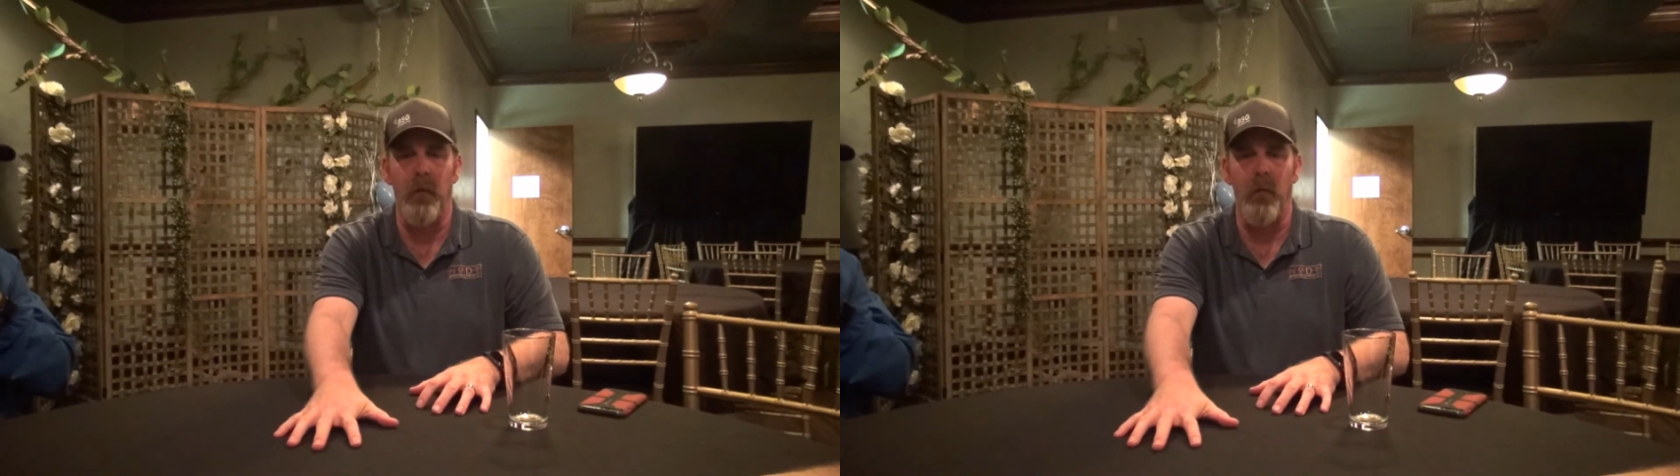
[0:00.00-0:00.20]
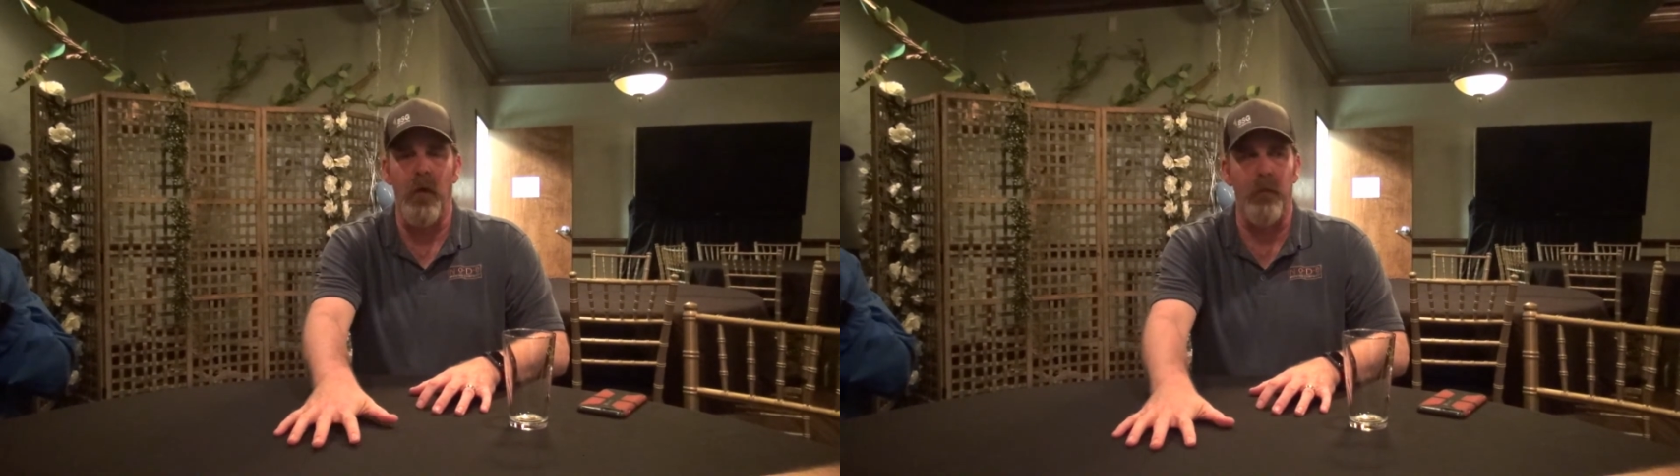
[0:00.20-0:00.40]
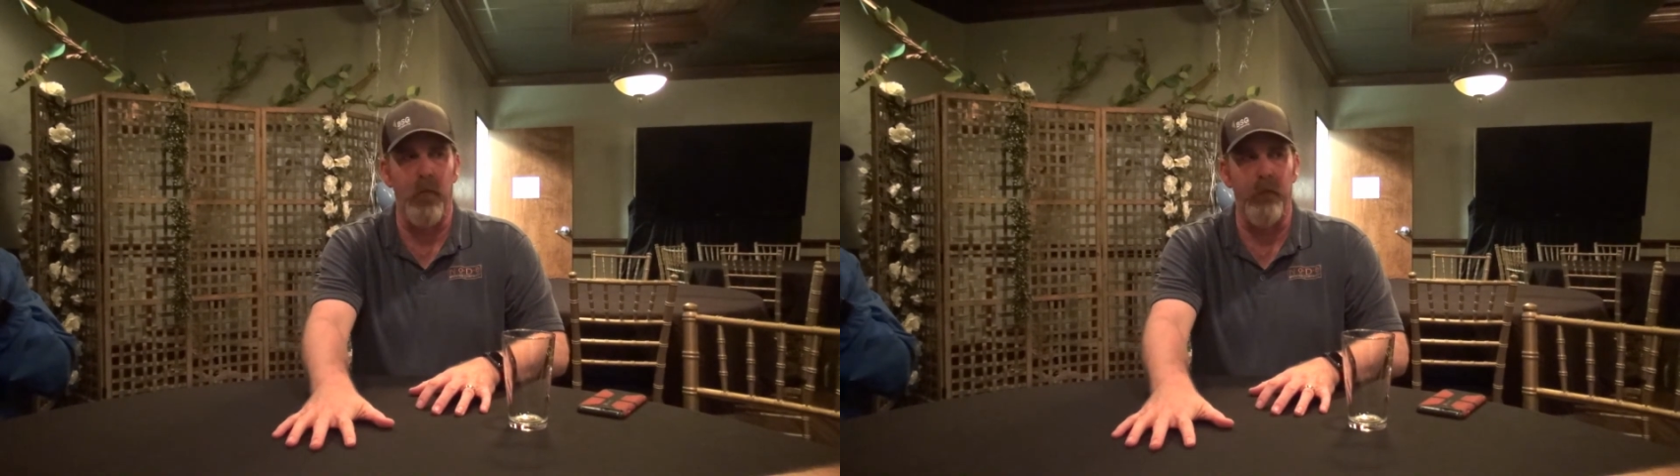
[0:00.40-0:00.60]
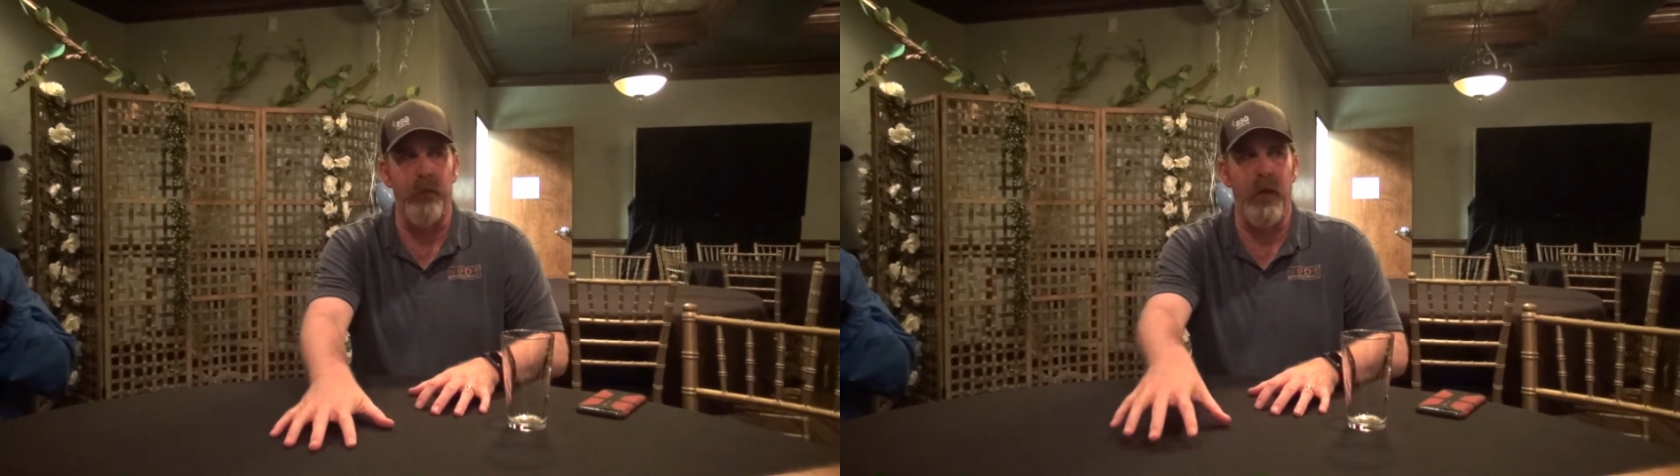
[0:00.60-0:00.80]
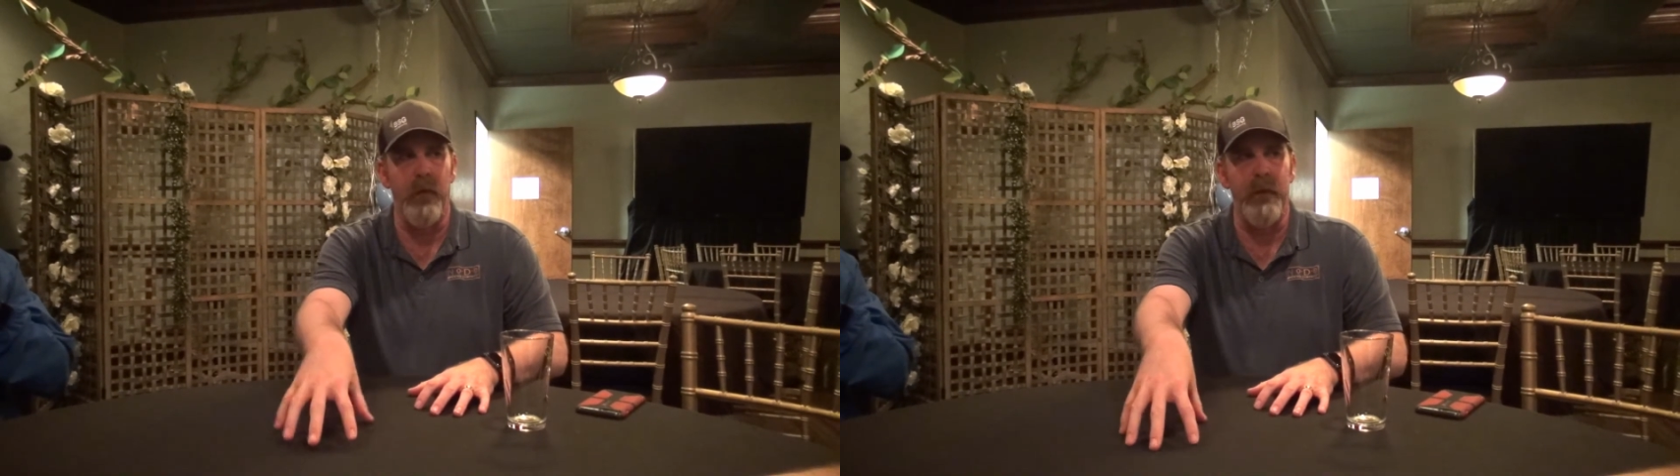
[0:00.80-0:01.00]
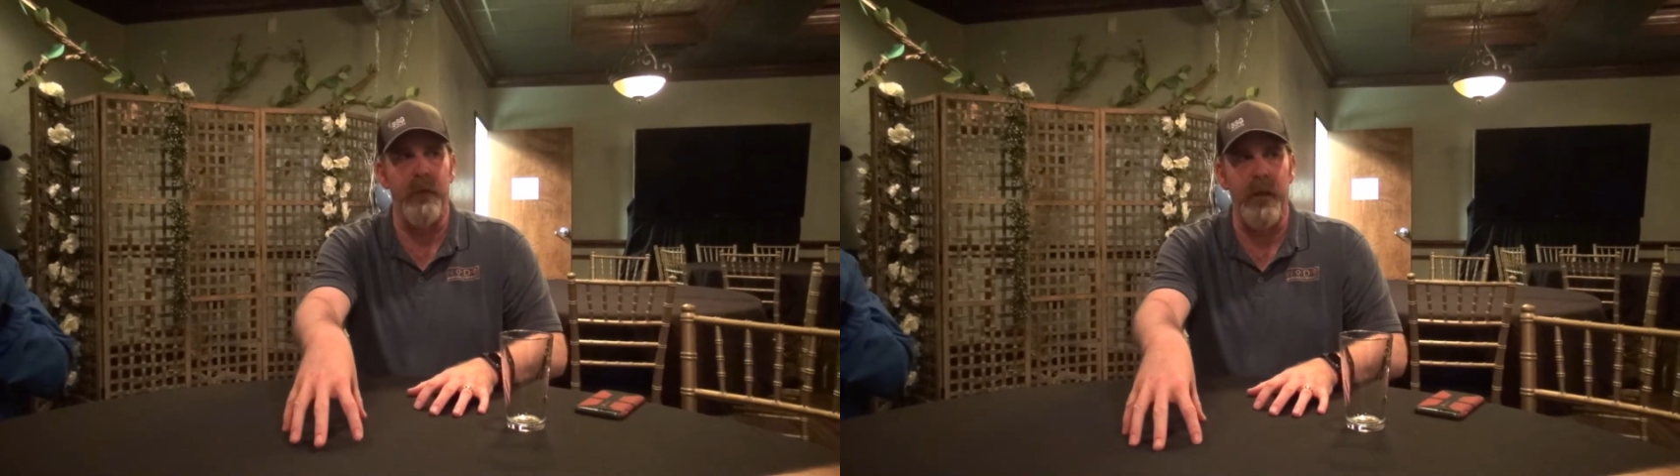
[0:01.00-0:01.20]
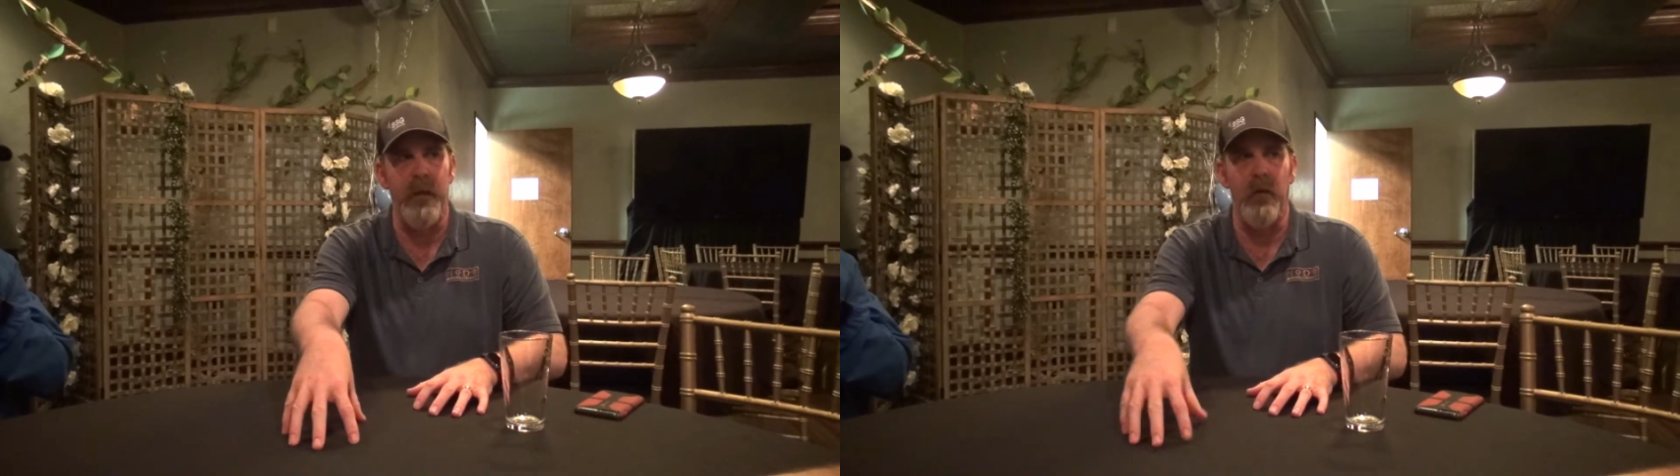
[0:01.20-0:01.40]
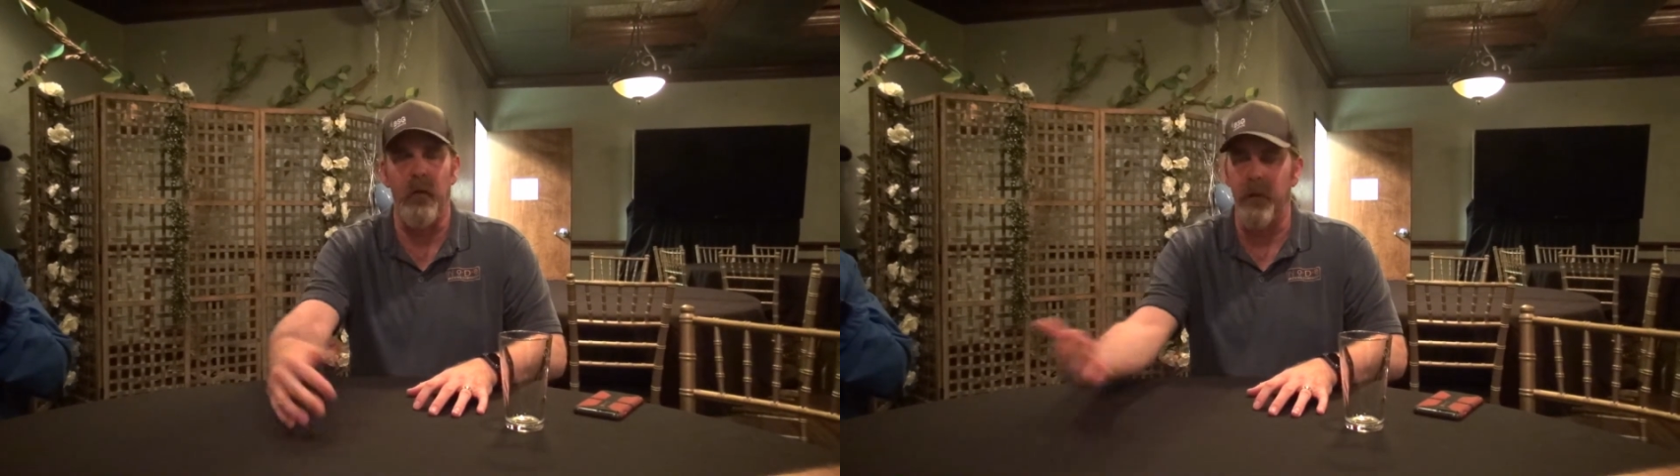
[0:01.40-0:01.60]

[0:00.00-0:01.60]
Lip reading: water profile in that area,